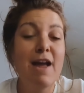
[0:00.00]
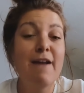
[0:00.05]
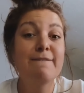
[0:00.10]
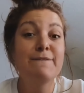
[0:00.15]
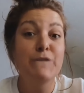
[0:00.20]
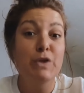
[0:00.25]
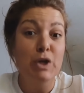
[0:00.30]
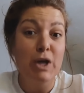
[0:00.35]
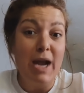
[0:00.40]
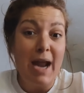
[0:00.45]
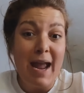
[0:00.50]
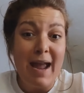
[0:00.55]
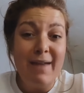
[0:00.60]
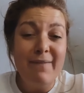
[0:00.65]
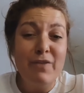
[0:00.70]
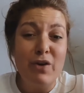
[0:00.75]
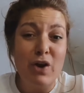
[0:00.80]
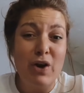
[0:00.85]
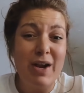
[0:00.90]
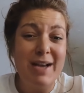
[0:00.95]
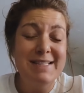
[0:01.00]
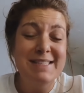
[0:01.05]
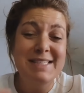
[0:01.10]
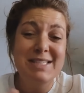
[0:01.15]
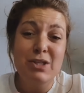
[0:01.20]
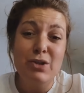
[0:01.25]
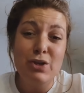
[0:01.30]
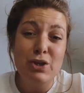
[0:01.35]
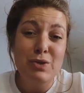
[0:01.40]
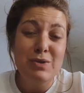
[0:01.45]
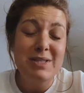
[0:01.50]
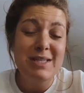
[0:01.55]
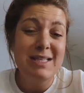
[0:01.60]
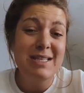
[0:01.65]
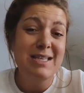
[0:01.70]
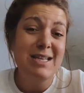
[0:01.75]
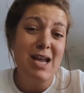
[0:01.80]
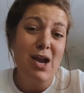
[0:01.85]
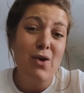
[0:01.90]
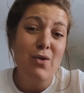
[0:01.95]
forever and still used the
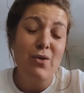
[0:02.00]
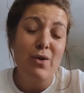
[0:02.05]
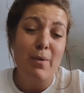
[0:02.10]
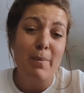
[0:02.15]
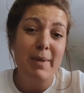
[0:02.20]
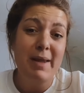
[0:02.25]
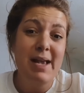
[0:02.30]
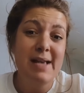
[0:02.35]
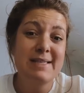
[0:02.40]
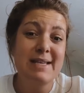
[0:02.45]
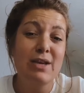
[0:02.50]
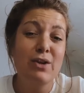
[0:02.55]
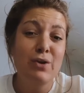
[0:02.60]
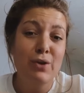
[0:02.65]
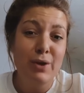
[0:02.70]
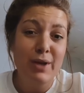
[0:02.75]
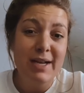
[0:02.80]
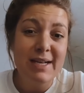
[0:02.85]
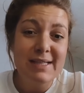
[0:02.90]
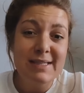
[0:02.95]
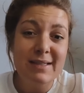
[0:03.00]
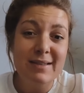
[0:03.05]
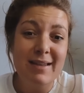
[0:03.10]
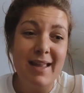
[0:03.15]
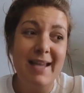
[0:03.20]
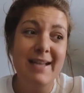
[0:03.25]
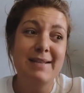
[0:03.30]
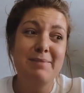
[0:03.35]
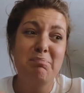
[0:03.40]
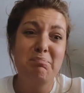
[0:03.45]
deodorant because I couldn't, like,